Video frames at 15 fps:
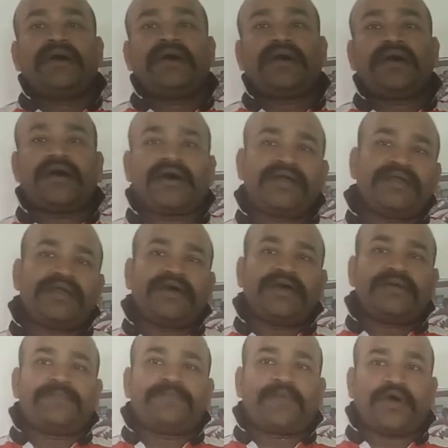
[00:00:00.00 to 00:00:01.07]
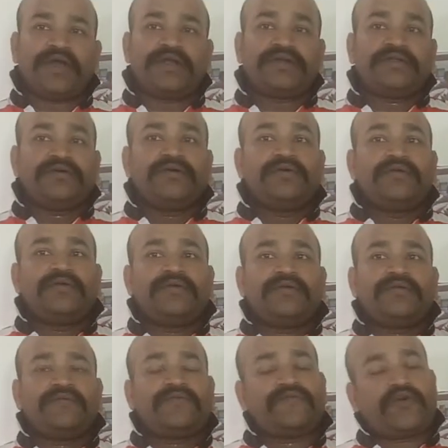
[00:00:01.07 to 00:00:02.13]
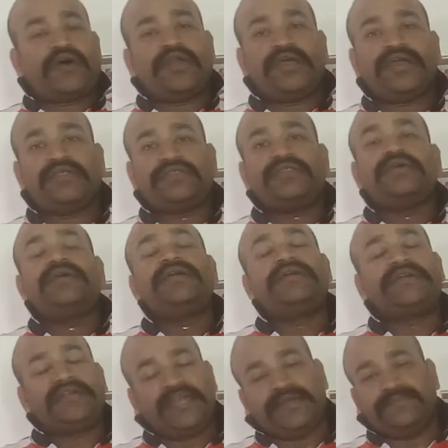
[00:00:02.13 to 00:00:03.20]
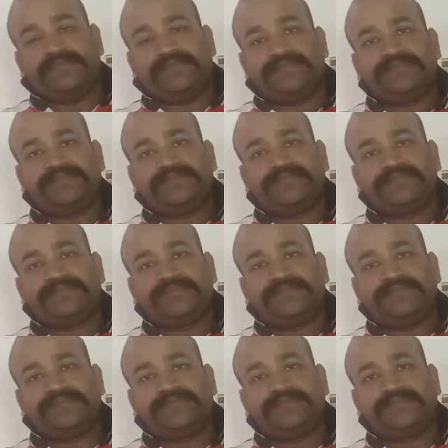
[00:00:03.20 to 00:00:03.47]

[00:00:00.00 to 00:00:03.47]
earn a point for his team.